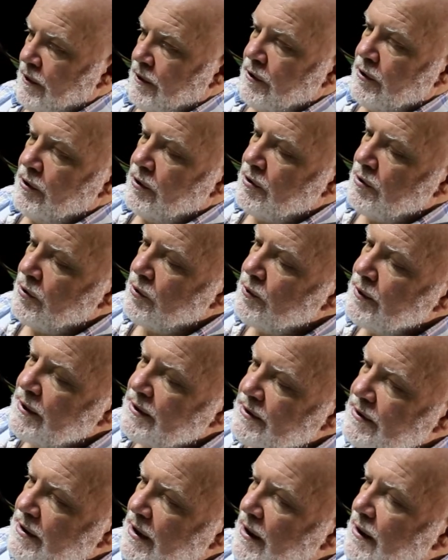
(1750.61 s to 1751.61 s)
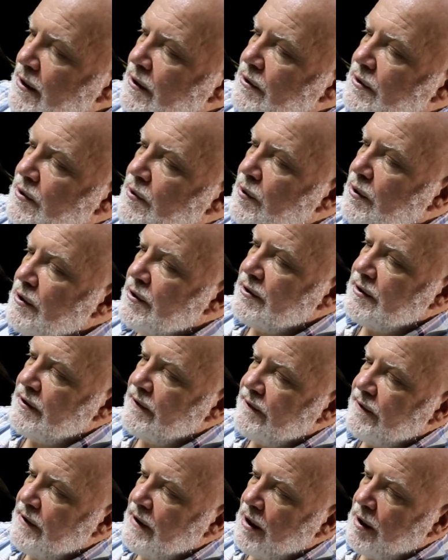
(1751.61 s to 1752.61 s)
you can always tell the quality
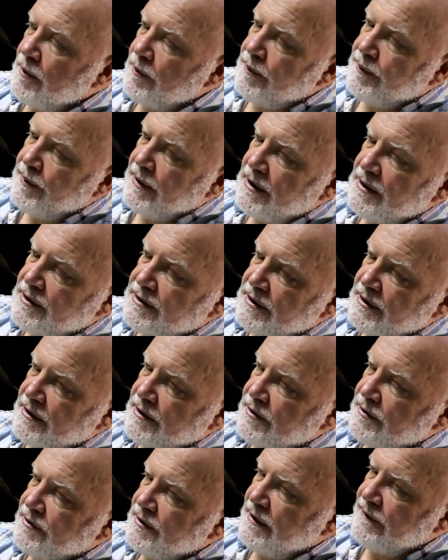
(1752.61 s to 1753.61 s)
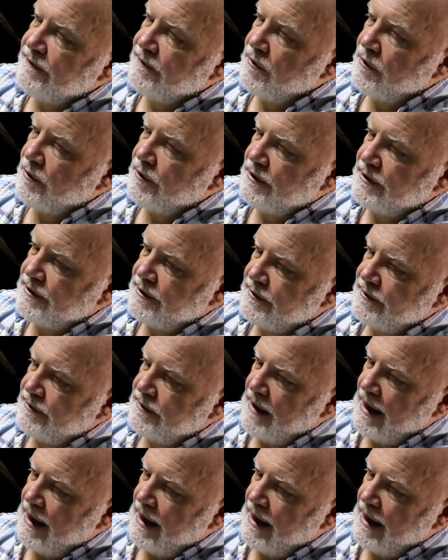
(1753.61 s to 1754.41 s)
of the armour piercing because they've got this